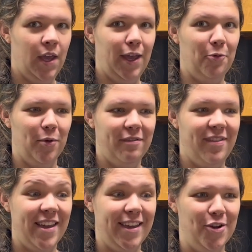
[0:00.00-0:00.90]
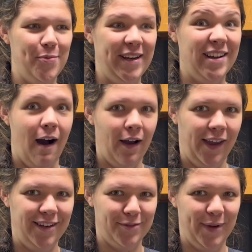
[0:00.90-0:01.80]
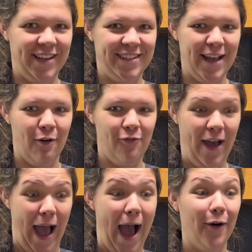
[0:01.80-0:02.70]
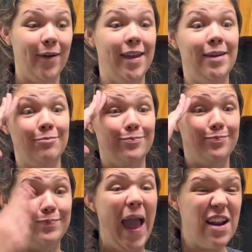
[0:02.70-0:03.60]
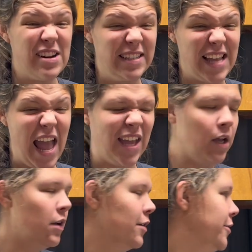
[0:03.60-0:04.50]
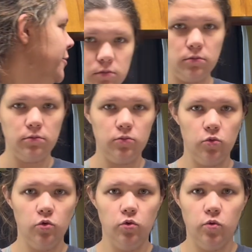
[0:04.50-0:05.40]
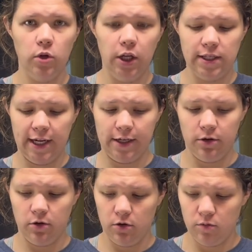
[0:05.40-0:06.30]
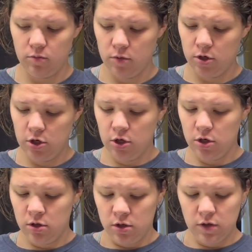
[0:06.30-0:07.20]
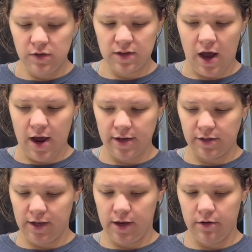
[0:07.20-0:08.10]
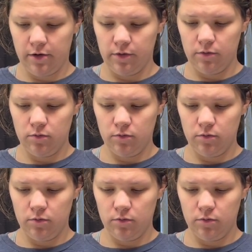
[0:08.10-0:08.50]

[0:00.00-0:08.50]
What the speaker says: And what if they hear me talking to myself? How embarrassing! Really technical size here.